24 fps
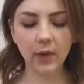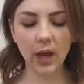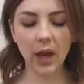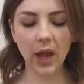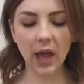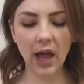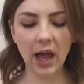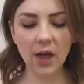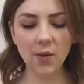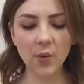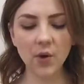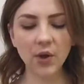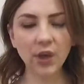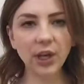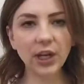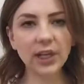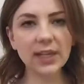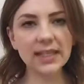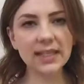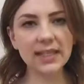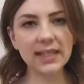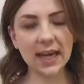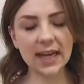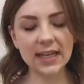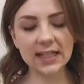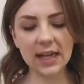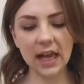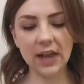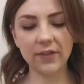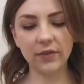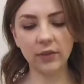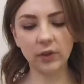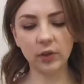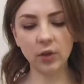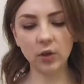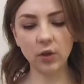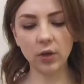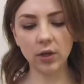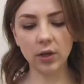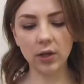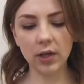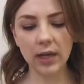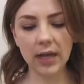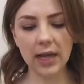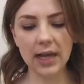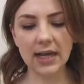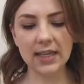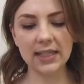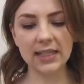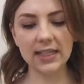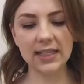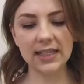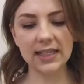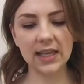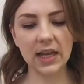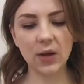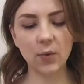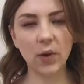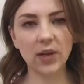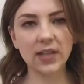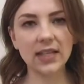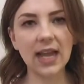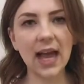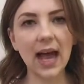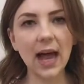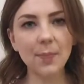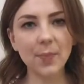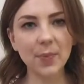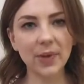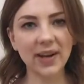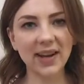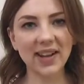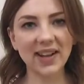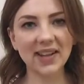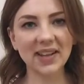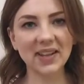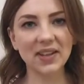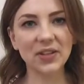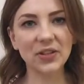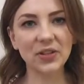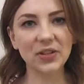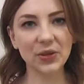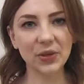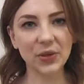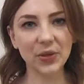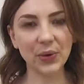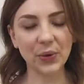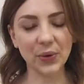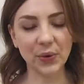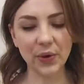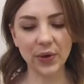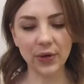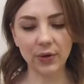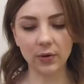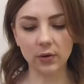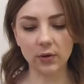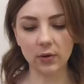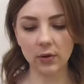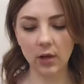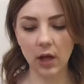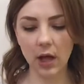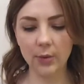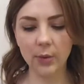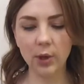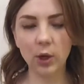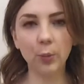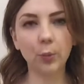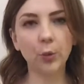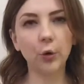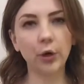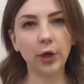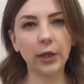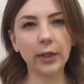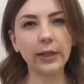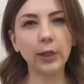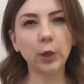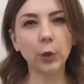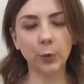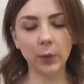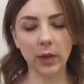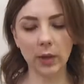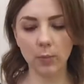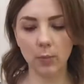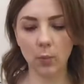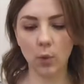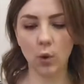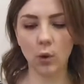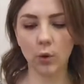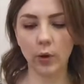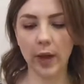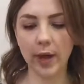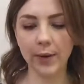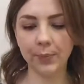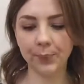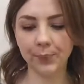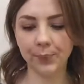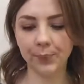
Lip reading: I want you to start to have a look to see what's happening to the oil. I'm going to pour a little bit more in.